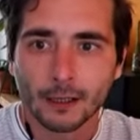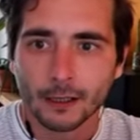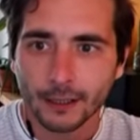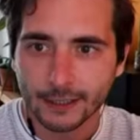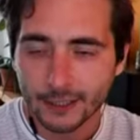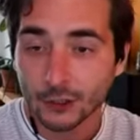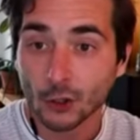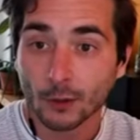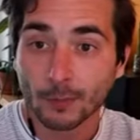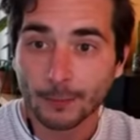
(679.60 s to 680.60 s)
It does its job
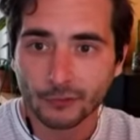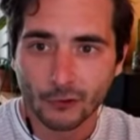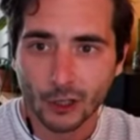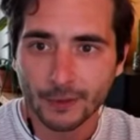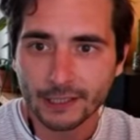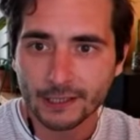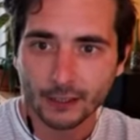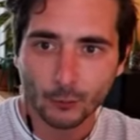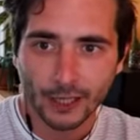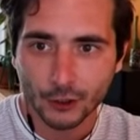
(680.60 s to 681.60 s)
by performing
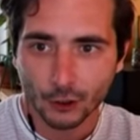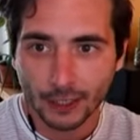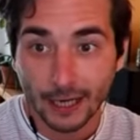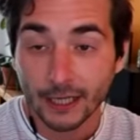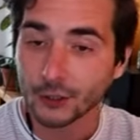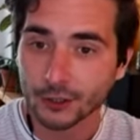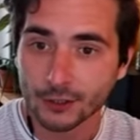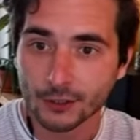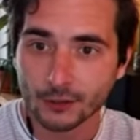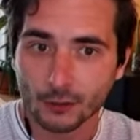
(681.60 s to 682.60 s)
sequential actions,
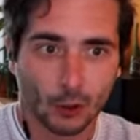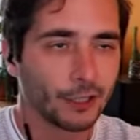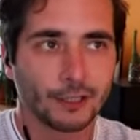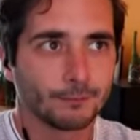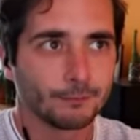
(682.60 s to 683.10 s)
or it